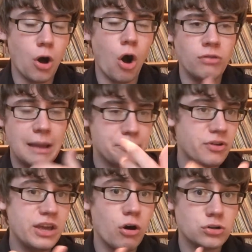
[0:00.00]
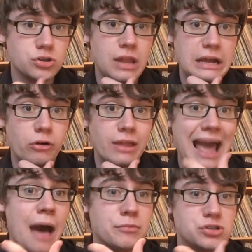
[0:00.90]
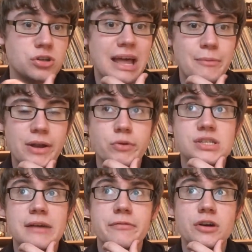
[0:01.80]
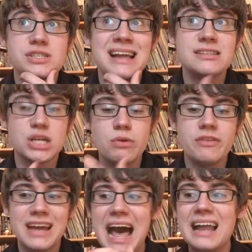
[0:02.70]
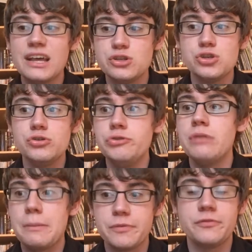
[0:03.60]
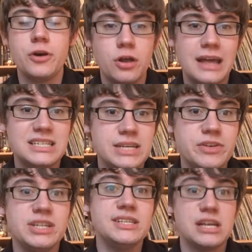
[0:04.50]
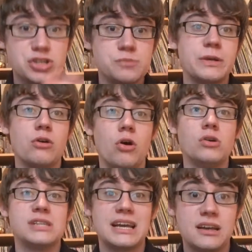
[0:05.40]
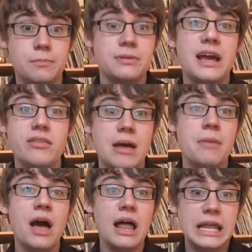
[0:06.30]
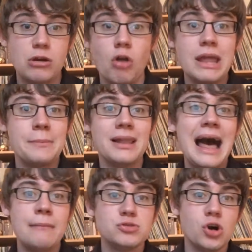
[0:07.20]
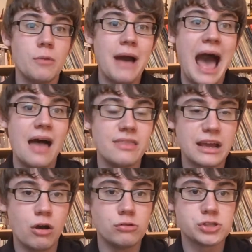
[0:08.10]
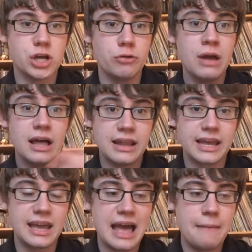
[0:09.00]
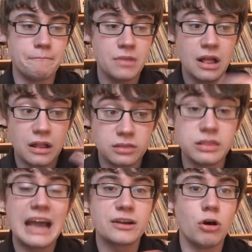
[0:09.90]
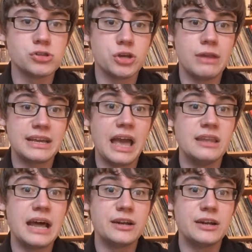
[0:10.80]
on like pre-order like on like Amazon like when it was like first announced. Like whether like I like do like prefer like DVDs like just because like I could play them like on like my laptop, and like also like and also like in